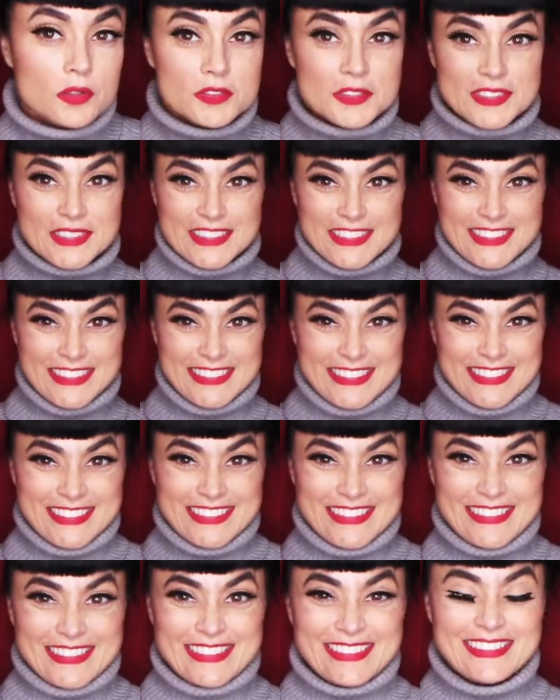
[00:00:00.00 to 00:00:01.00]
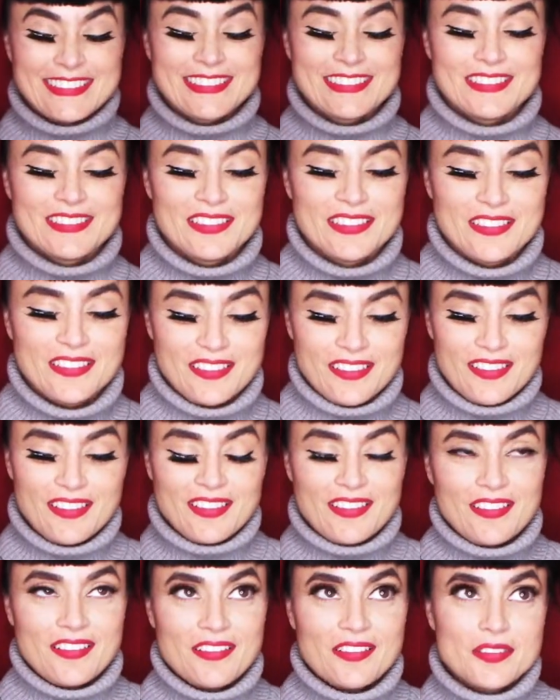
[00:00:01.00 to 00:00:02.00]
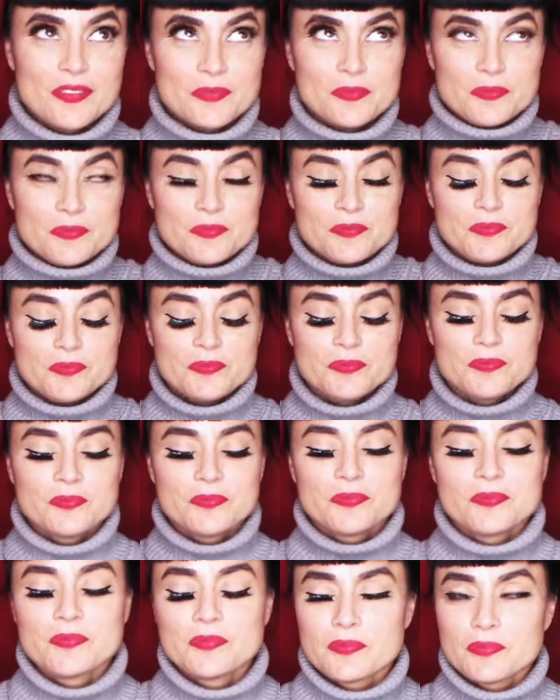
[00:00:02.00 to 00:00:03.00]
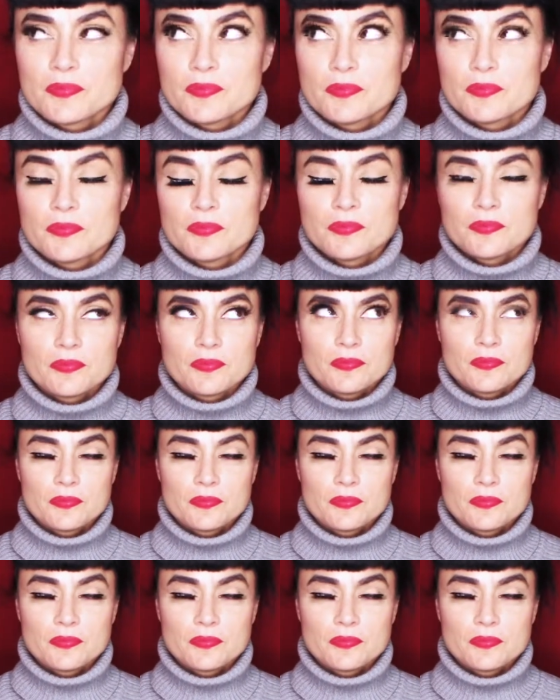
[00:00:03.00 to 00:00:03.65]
So you can see the difference, and I'll put the links below like I said.